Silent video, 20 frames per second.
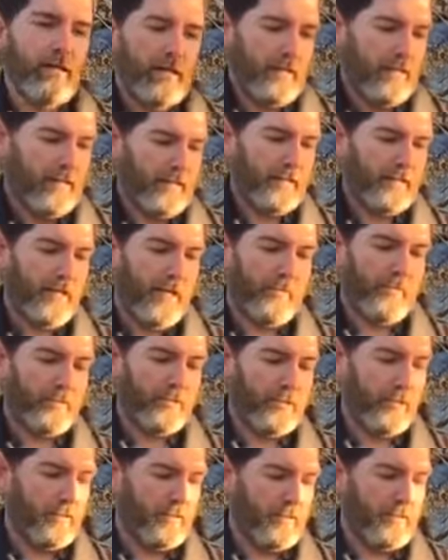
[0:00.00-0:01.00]
these
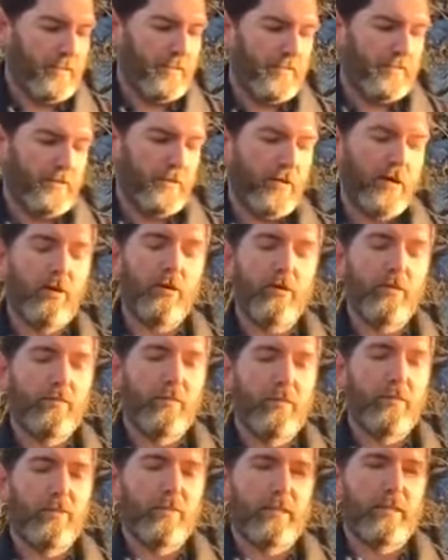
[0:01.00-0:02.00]
opportunities for coal
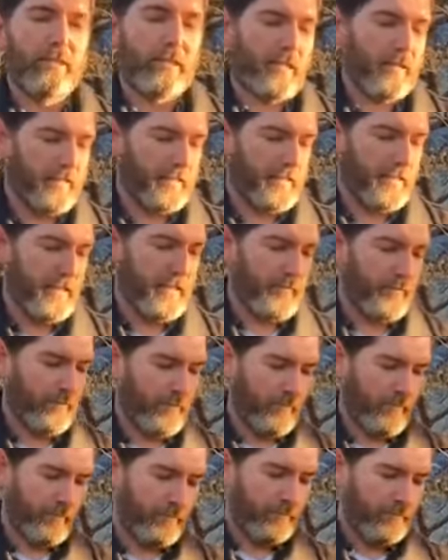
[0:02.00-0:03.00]
communities on the
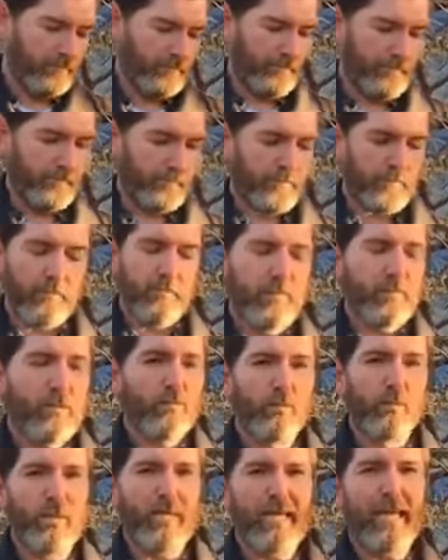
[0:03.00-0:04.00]
table.
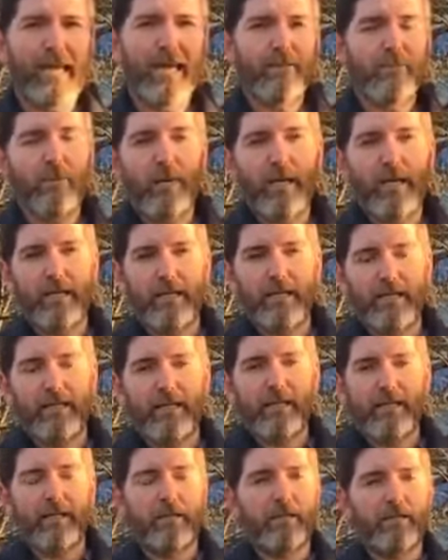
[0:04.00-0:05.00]
We can't wait any
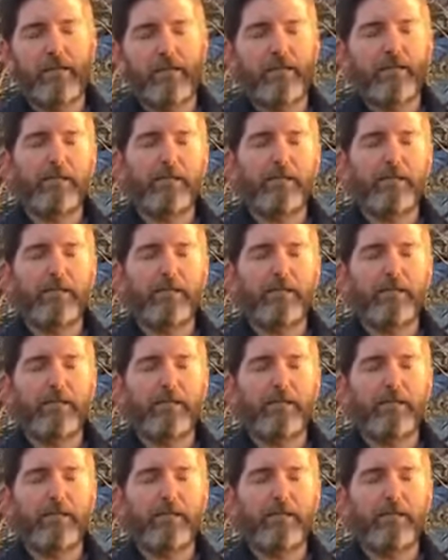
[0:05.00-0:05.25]
longer, and these